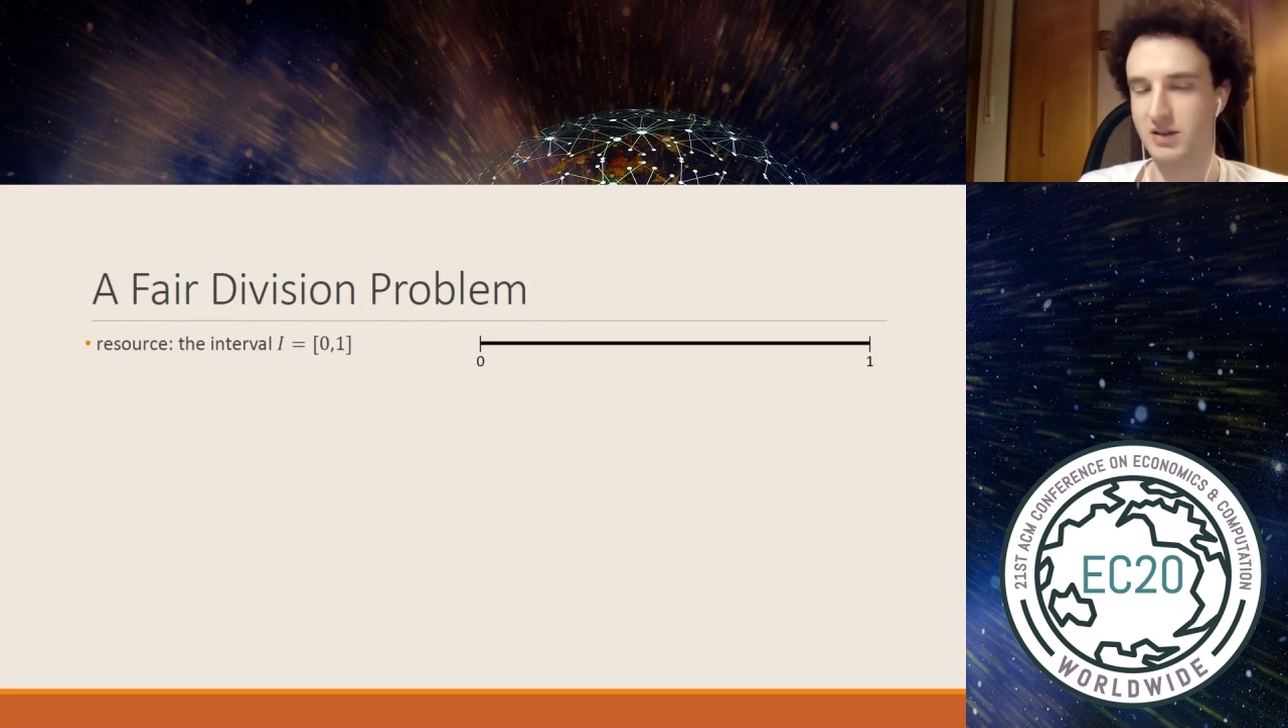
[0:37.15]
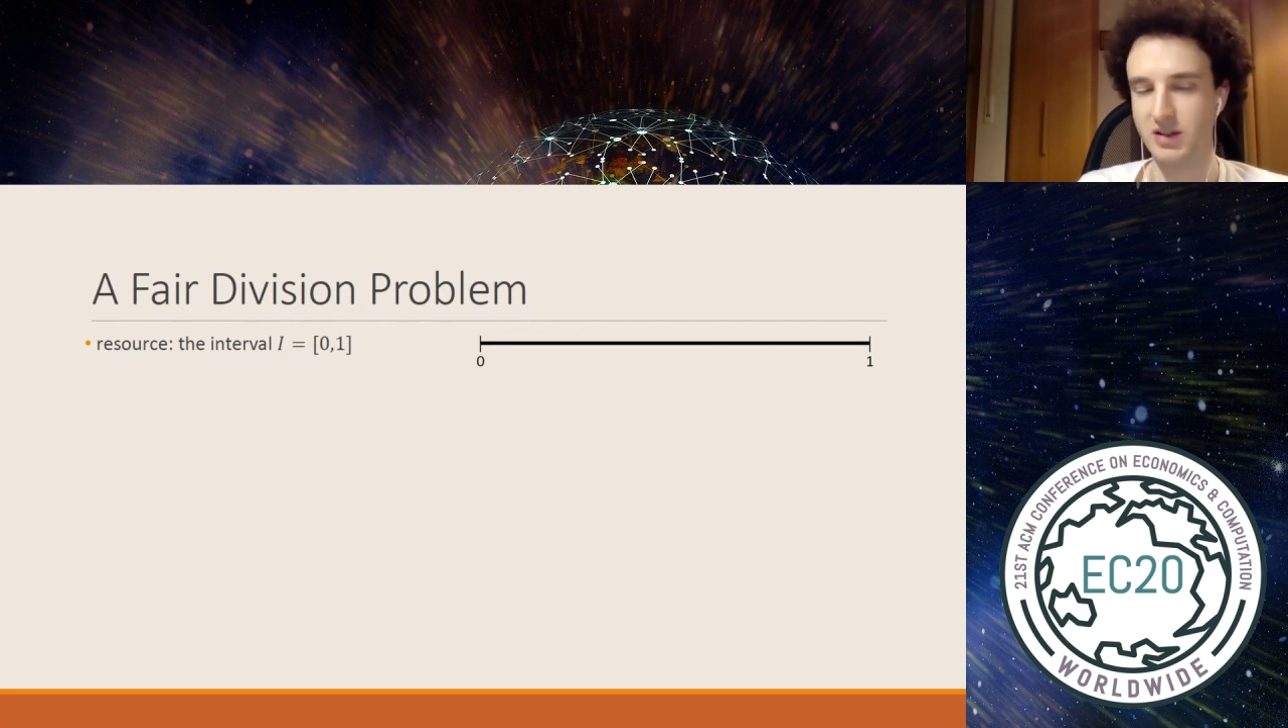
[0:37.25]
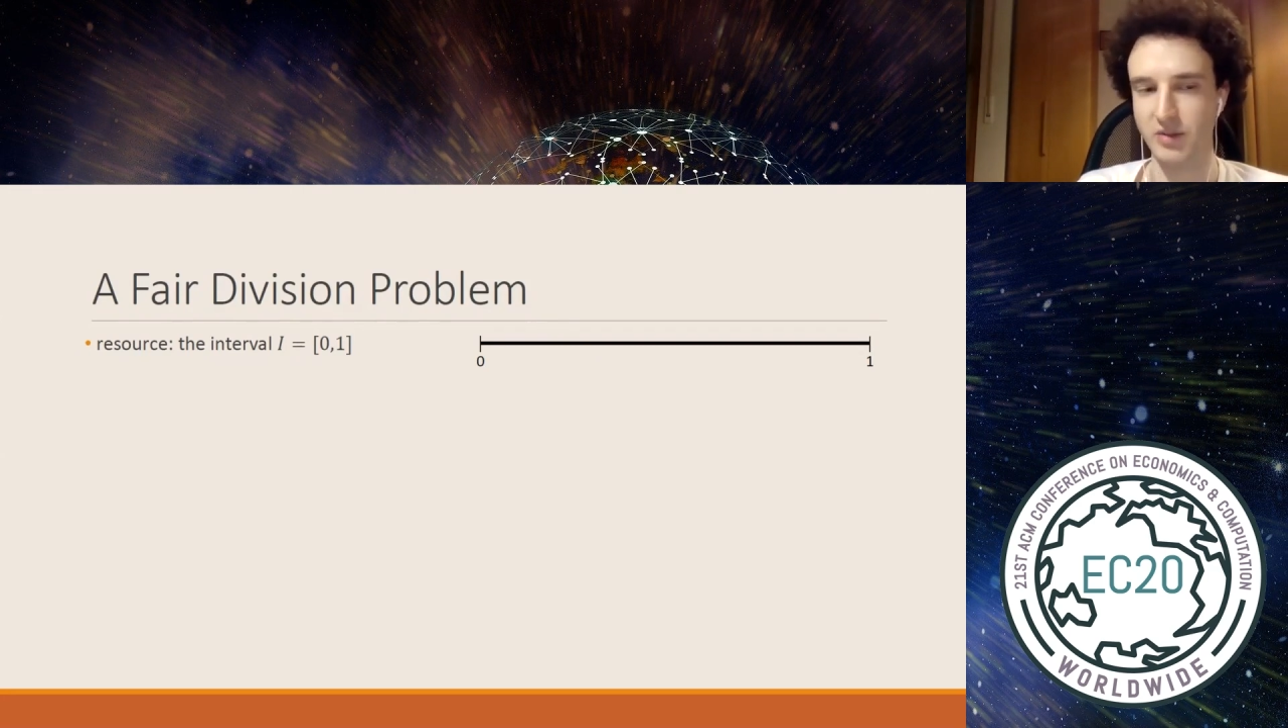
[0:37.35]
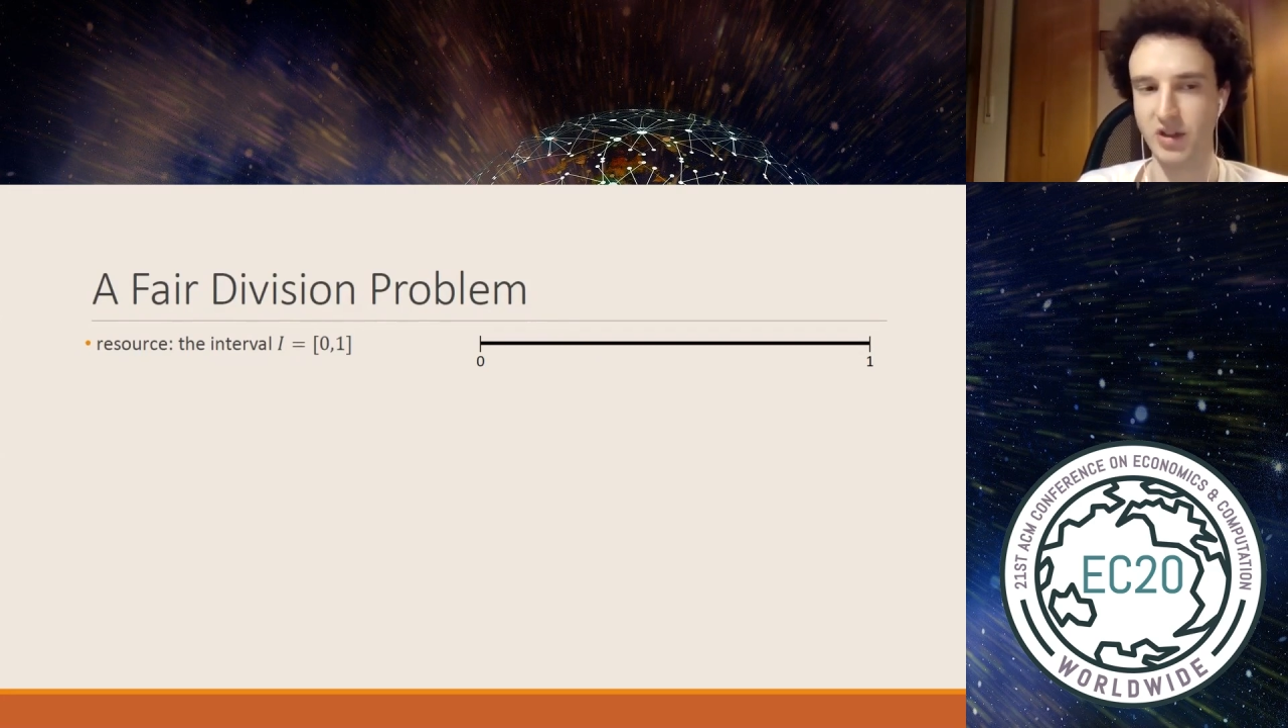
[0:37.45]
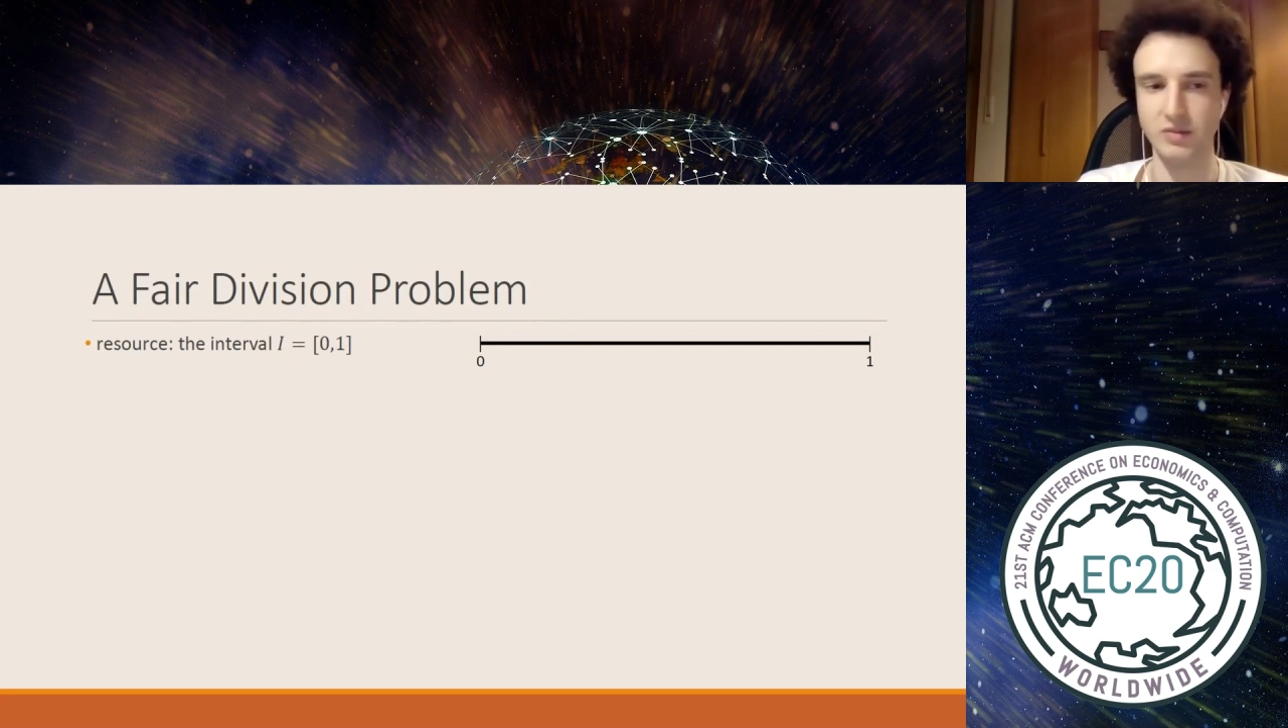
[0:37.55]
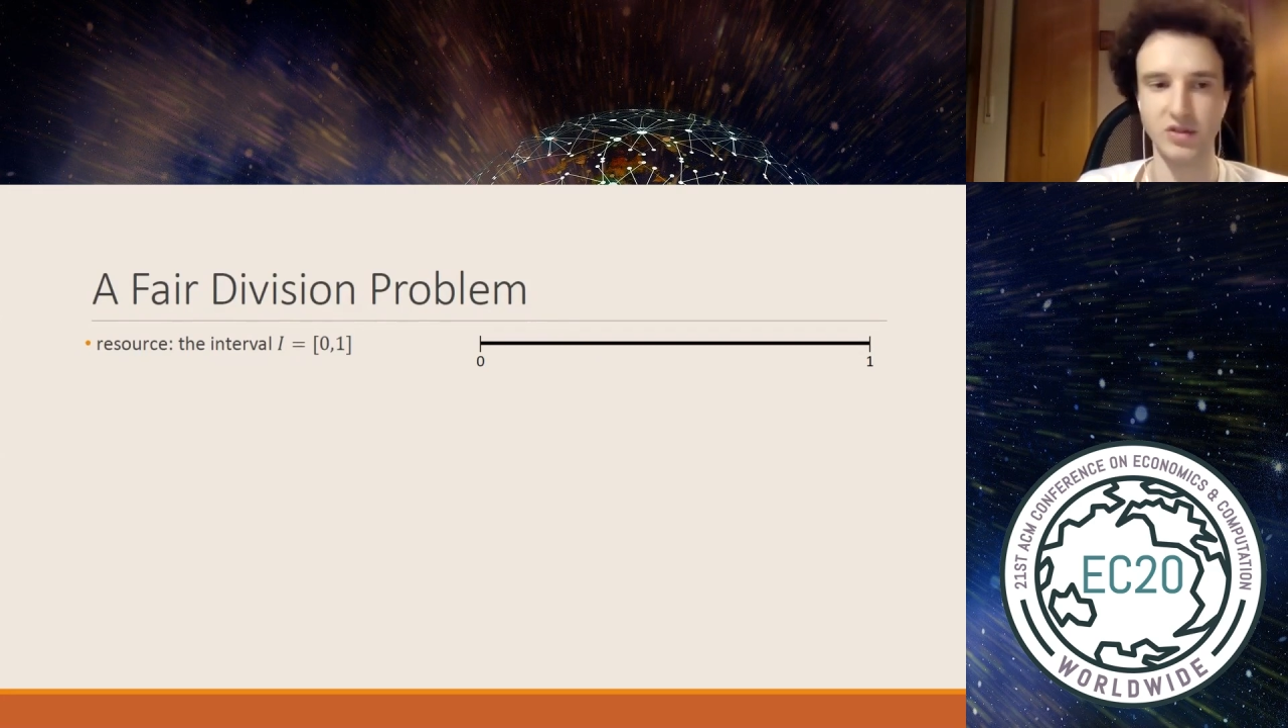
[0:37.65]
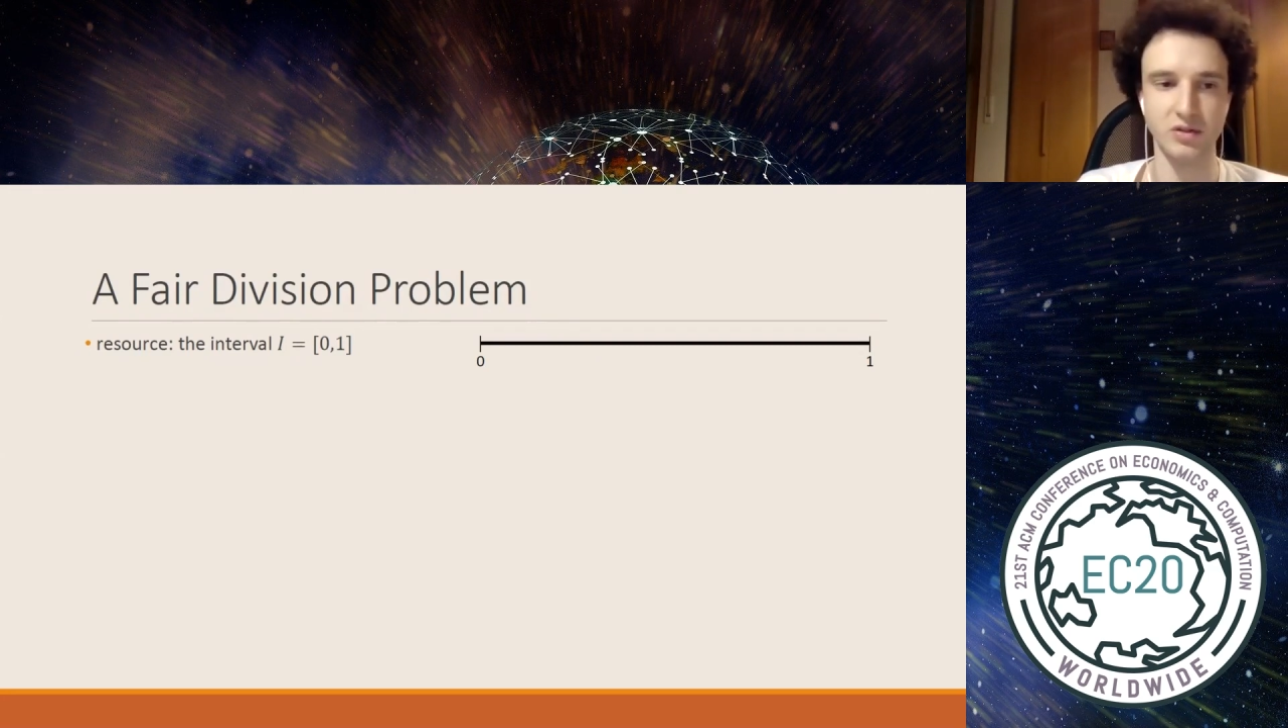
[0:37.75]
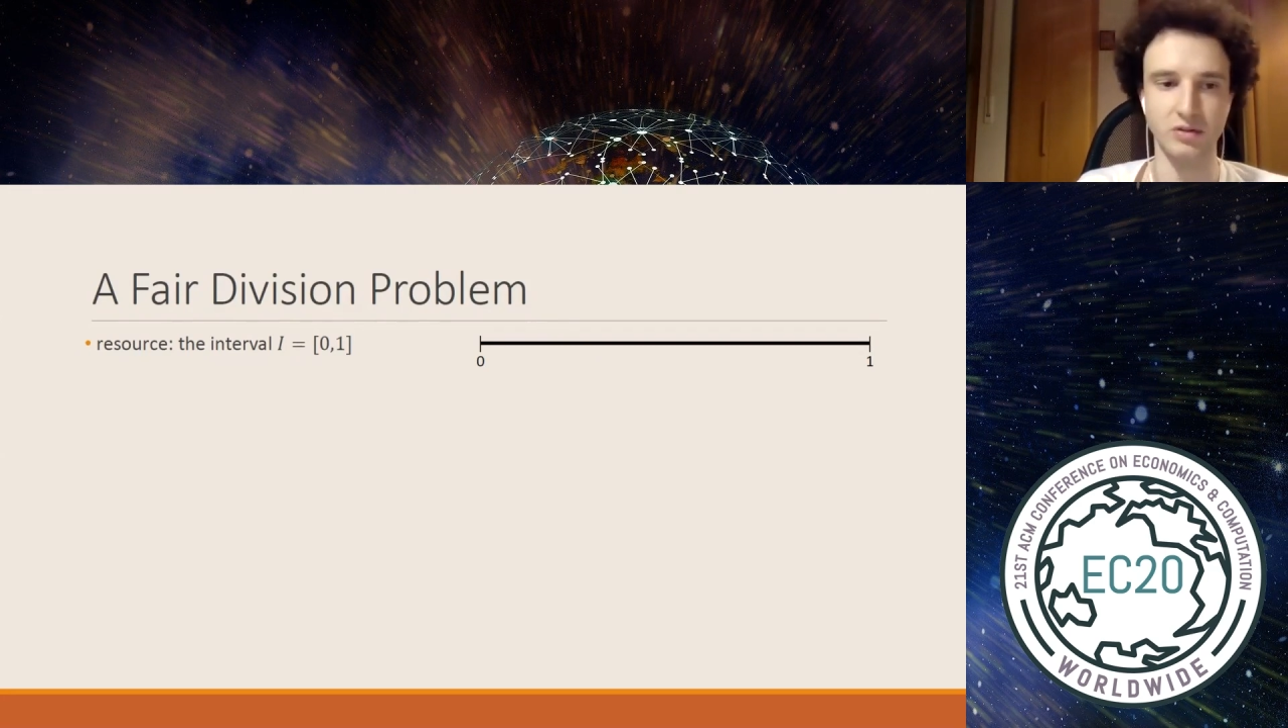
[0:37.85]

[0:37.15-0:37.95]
sometimes